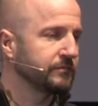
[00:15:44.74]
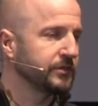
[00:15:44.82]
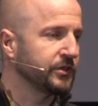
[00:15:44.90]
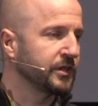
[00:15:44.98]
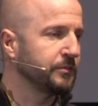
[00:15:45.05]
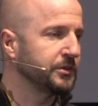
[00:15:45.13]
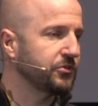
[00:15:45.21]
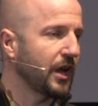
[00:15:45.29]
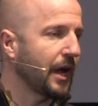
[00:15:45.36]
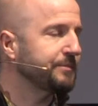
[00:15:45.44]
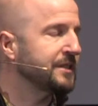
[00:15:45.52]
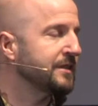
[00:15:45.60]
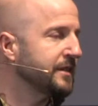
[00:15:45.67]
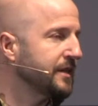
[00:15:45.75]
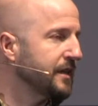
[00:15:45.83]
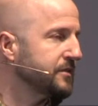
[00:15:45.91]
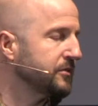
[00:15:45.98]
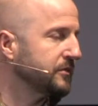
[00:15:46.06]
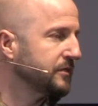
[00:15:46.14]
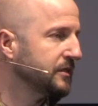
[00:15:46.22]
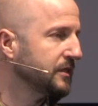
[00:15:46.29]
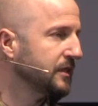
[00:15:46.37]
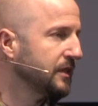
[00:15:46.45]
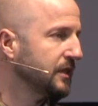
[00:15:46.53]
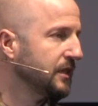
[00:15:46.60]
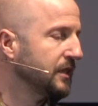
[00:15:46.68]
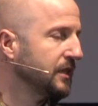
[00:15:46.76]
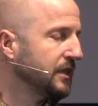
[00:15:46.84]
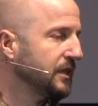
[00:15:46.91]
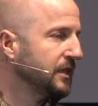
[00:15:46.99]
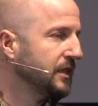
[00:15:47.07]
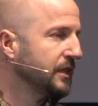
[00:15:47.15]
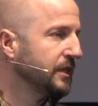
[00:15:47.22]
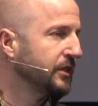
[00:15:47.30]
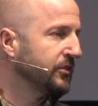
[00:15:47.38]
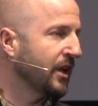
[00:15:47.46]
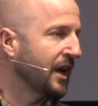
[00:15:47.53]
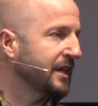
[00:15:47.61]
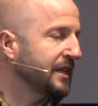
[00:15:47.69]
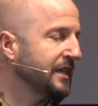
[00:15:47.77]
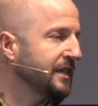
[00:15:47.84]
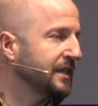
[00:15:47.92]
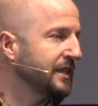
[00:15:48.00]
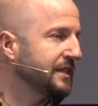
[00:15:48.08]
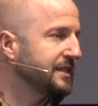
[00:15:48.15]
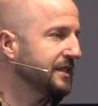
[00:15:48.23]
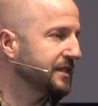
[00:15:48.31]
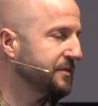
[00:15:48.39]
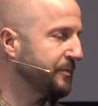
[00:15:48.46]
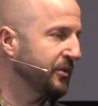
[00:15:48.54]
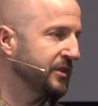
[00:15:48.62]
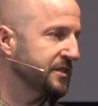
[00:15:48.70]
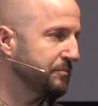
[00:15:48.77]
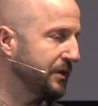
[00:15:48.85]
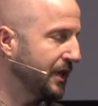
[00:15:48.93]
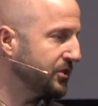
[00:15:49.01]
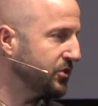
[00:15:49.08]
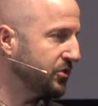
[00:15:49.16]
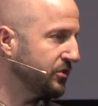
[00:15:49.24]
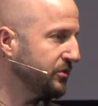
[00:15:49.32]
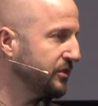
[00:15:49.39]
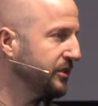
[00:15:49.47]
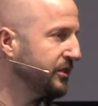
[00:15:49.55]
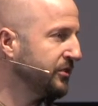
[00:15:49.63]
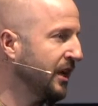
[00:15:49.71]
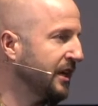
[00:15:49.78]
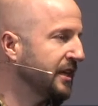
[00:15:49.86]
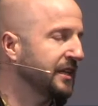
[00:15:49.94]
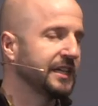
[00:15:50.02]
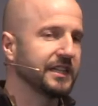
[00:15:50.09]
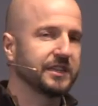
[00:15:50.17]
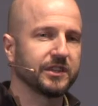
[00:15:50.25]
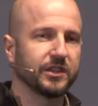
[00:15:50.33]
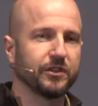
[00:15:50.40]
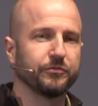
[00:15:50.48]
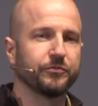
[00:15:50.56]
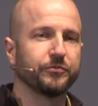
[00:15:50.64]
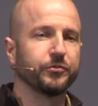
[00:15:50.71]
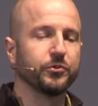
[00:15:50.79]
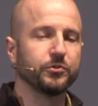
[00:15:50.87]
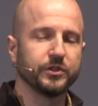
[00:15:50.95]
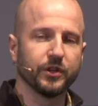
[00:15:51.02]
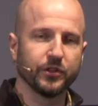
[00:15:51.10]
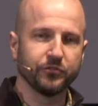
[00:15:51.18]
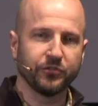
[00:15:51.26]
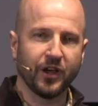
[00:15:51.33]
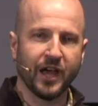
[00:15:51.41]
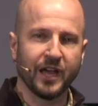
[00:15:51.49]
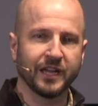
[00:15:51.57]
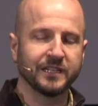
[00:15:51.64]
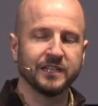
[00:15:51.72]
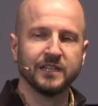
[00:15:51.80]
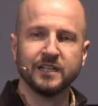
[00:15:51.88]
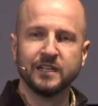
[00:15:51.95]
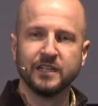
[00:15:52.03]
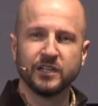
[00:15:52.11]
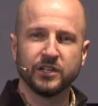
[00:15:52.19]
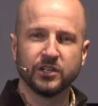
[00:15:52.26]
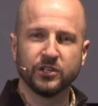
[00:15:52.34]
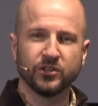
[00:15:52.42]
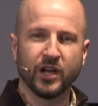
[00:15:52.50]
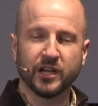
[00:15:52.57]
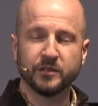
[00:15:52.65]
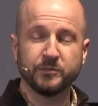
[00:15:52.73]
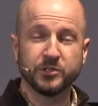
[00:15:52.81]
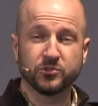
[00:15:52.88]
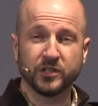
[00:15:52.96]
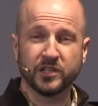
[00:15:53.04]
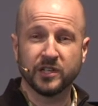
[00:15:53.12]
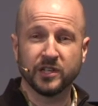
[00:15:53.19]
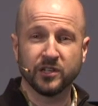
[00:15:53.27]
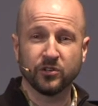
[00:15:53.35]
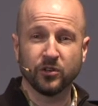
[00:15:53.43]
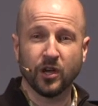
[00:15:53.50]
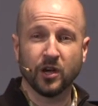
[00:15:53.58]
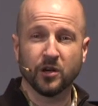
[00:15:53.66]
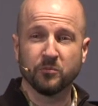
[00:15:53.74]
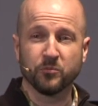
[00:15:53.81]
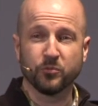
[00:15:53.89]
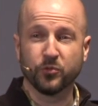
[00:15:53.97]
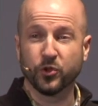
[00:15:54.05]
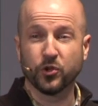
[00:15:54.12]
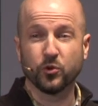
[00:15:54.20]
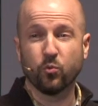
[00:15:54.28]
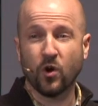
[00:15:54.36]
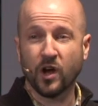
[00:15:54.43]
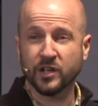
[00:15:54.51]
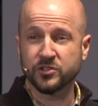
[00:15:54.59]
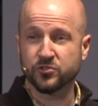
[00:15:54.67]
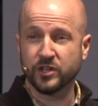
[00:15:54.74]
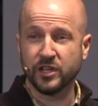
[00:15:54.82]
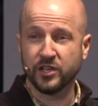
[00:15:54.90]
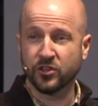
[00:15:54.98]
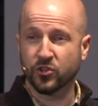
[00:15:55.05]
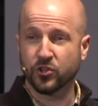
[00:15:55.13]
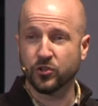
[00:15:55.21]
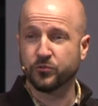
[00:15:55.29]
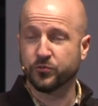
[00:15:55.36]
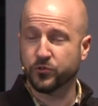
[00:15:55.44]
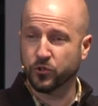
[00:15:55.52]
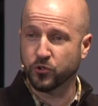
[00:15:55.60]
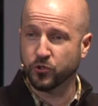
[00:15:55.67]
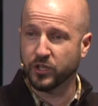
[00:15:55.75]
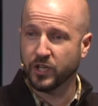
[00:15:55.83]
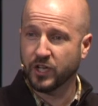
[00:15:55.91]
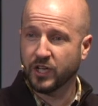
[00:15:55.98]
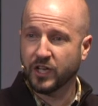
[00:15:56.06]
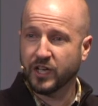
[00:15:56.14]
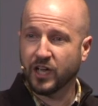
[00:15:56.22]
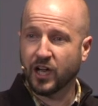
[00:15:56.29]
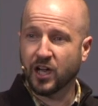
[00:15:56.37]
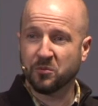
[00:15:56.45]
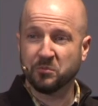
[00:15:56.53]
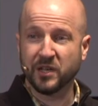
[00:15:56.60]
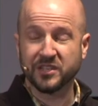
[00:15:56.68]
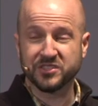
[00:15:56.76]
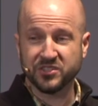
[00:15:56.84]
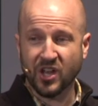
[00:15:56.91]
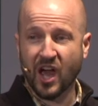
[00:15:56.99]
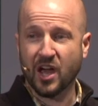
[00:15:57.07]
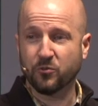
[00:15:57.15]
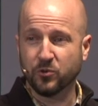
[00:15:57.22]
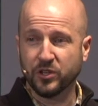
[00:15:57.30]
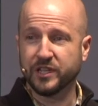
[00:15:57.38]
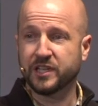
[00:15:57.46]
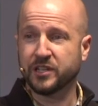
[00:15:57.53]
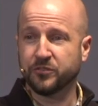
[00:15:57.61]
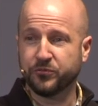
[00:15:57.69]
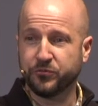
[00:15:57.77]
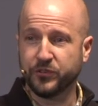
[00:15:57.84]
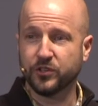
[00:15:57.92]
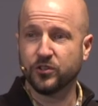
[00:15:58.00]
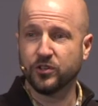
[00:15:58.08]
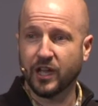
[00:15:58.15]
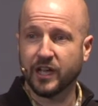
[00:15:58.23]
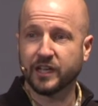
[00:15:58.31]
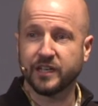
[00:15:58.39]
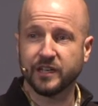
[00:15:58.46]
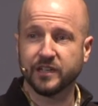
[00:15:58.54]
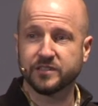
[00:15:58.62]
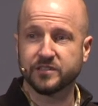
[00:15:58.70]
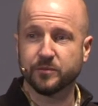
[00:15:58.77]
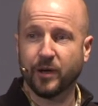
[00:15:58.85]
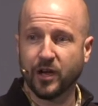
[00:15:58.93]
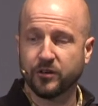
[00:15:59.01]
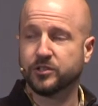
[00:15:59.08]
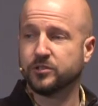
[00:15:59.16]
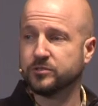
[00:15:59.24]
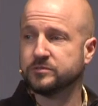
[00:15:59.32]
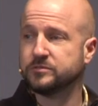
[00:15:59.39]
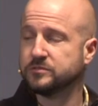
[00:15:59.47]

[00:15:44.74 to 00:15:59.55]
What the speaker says: You're going to be trapped in the desert. You're not going to get to experience pleasure. You're not going to get the fruit of the vine. You're not going to be drinking the good wines or eating the good food. It's not really going to feel like it's about you.